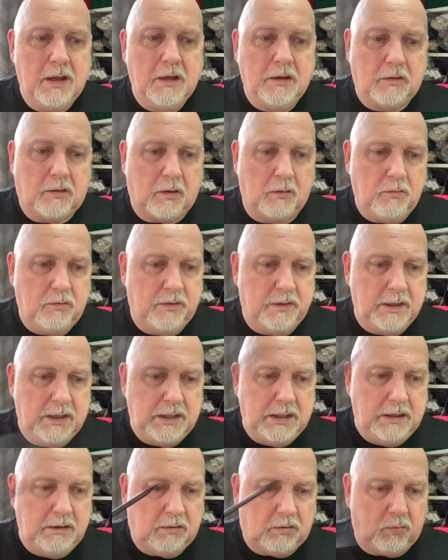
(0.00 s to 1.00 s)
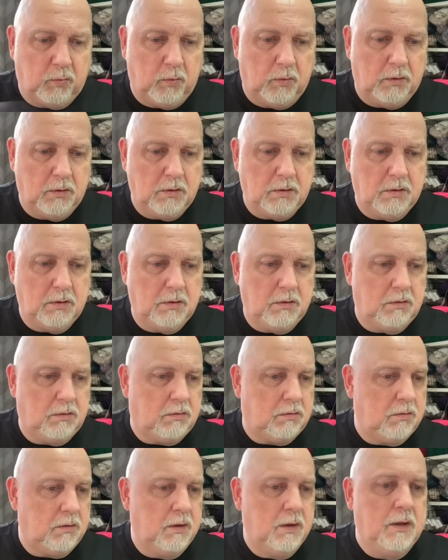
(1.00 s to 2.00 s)
So these
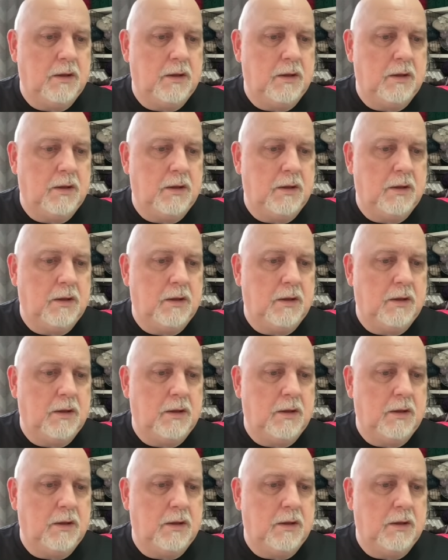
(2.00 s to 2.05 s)
ones,